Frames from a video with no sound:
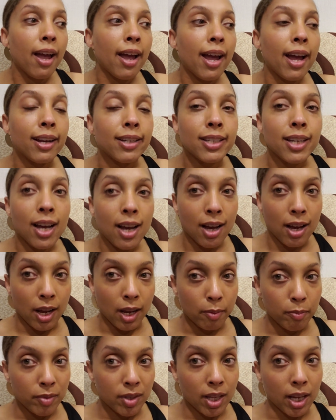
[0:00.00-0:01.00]
at
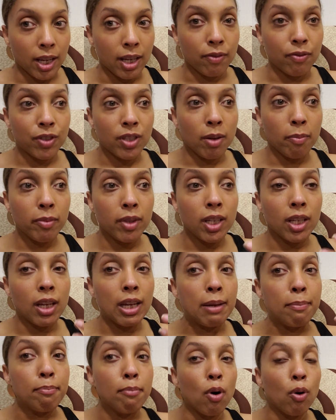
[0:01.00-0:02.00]
times. Like if something
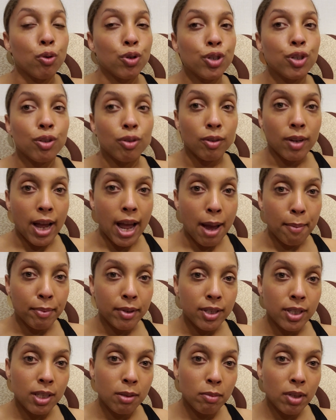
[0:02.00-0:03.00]
emotional
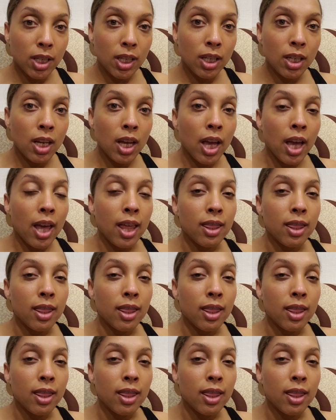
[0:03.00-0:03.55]
happened to me,